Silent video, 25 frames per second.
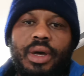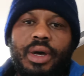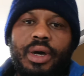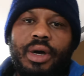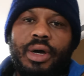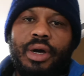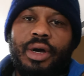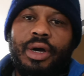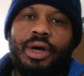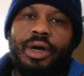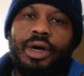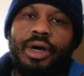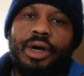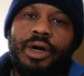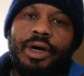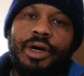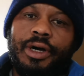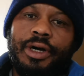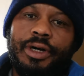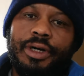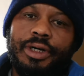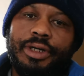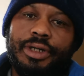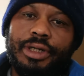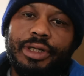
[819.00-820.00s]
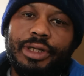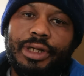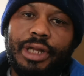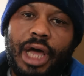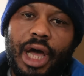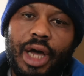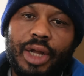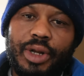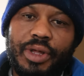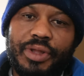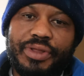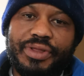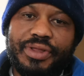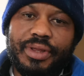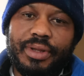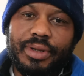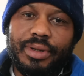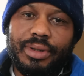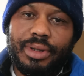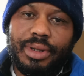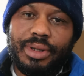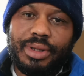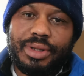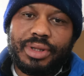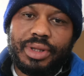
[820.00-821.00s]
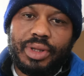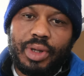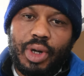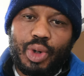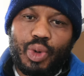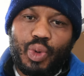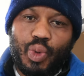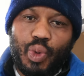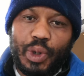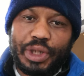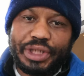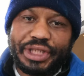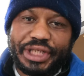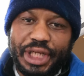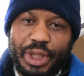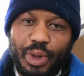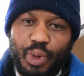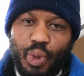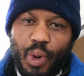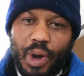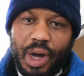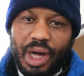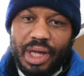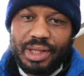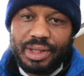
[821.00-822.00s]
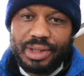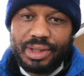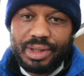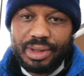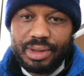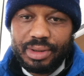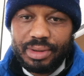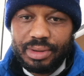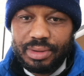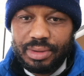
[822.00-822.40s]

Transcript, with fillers: Uh, now, the, the third question was